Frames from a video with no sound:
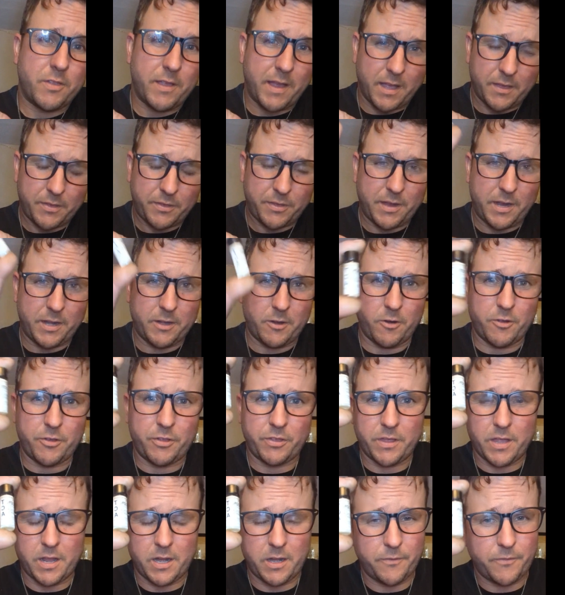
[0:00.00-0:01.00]
test on your
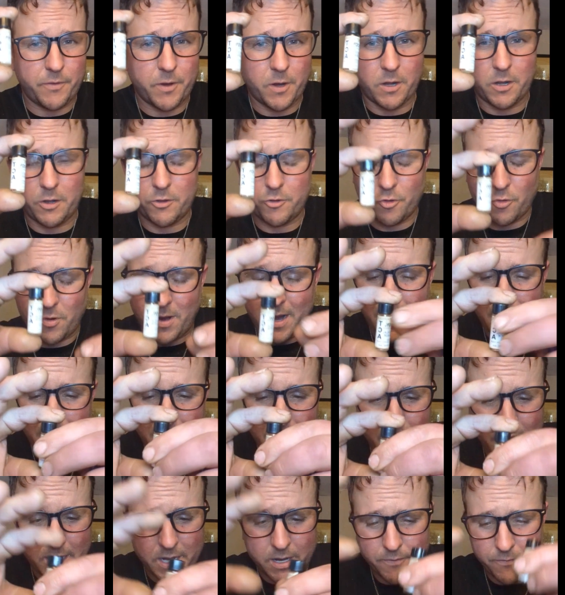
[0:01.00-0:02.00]
skin. If you're going to try
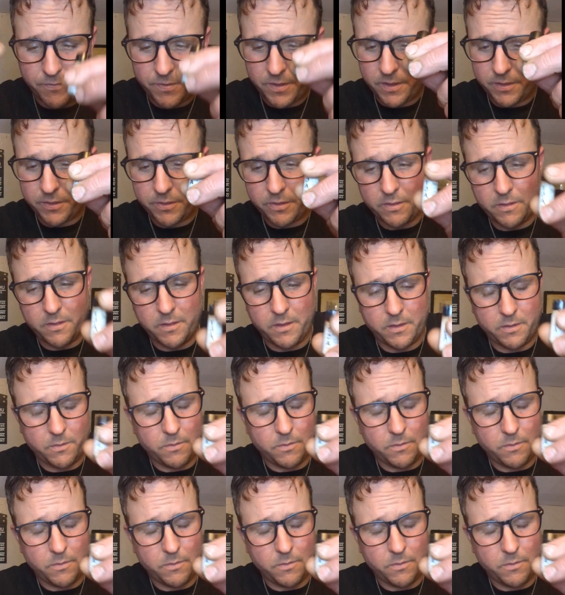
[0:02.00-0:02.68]
any of this,